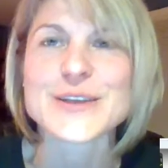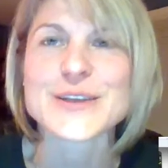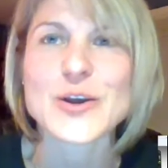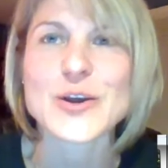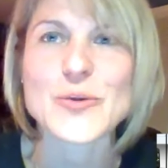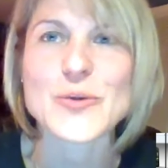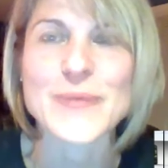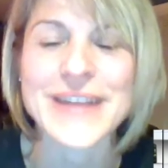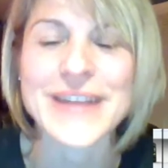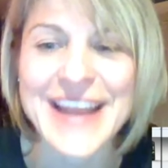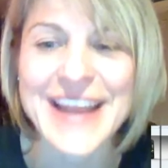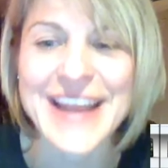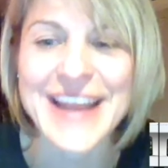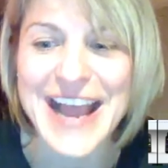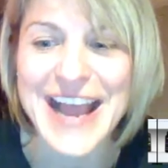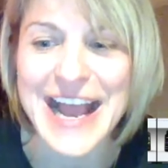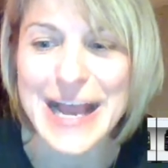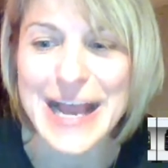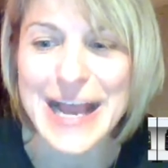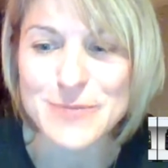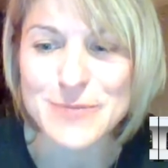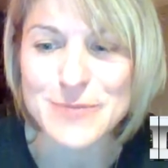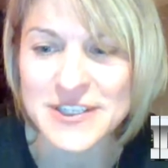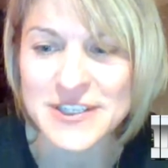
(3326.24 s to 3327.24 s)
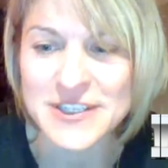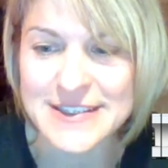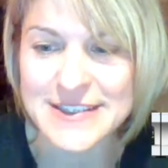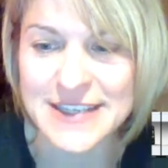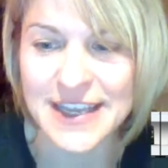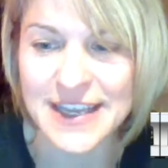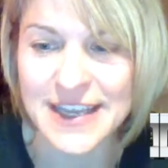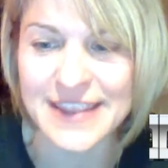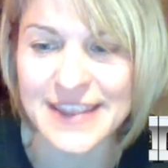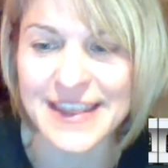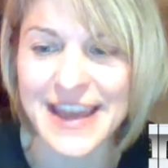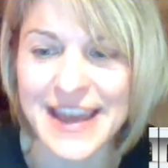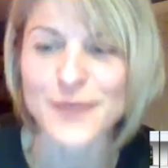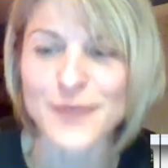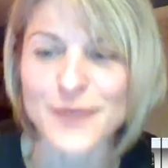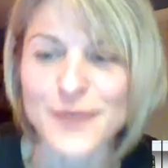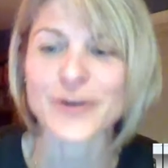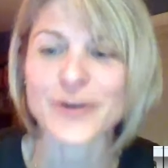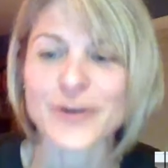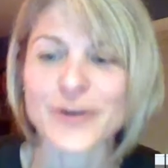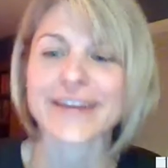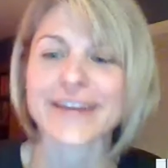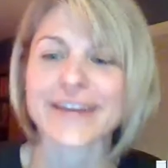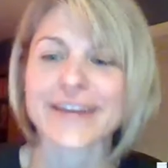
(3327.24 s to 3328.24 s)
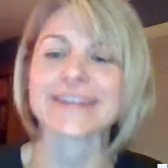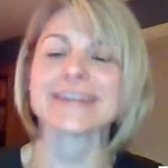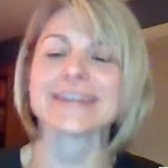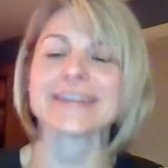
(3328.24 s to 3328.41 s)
so many options on that one.